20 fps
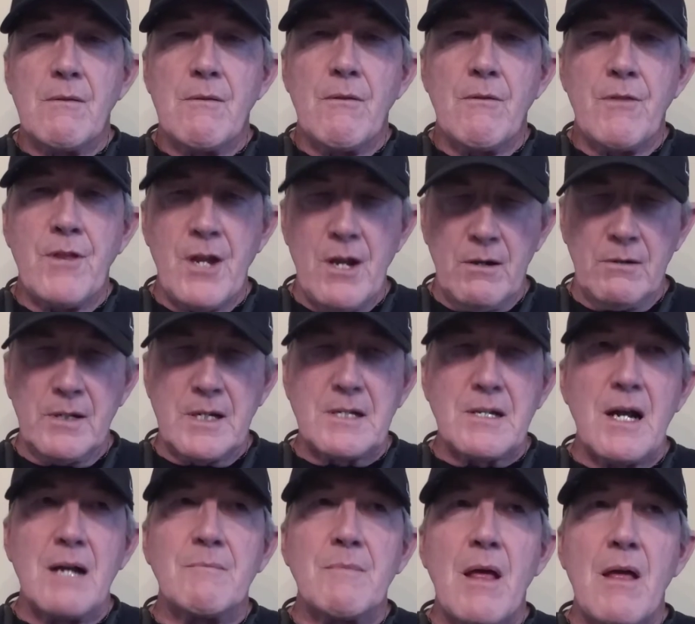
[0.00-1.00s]
The only
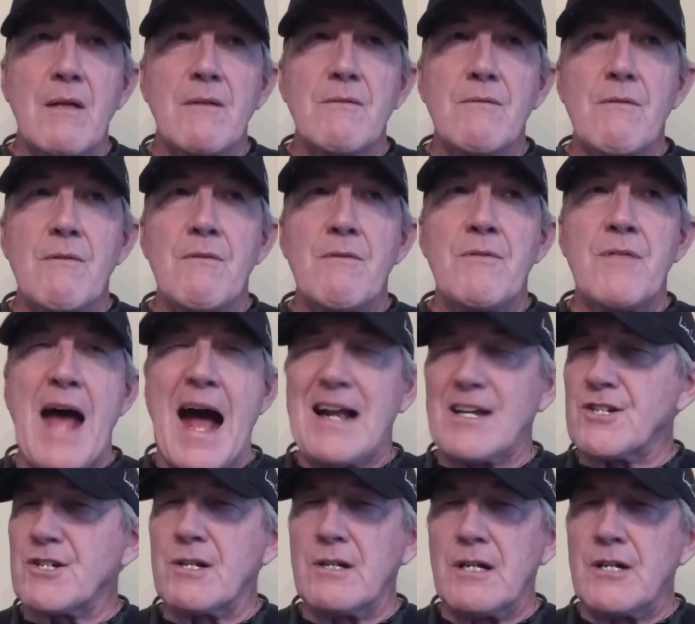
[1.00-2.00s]
time that
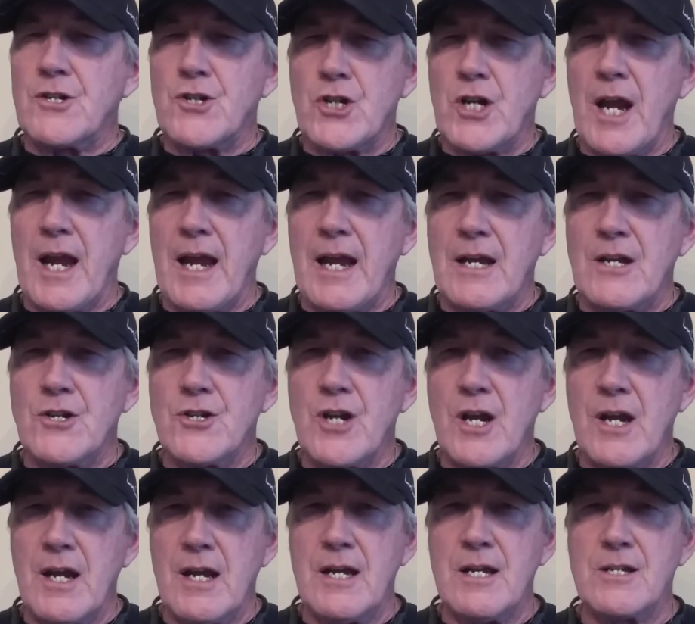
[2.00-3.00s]
that's going to change
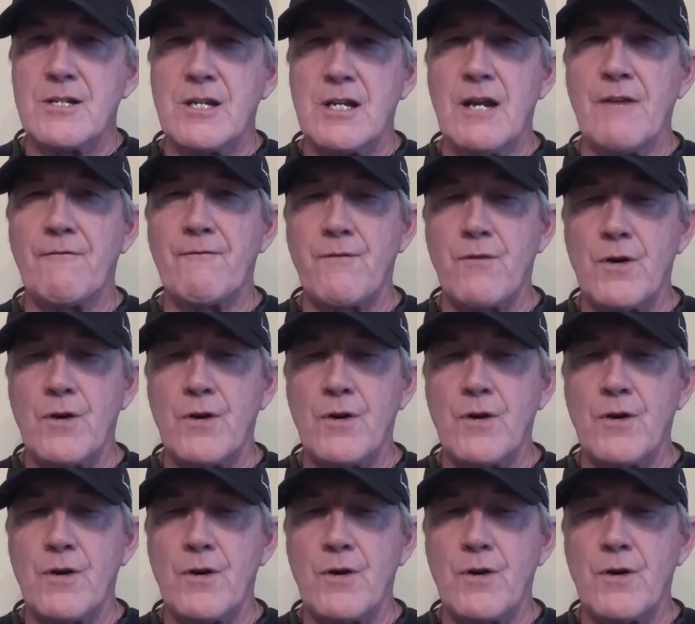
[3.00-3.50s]
is if,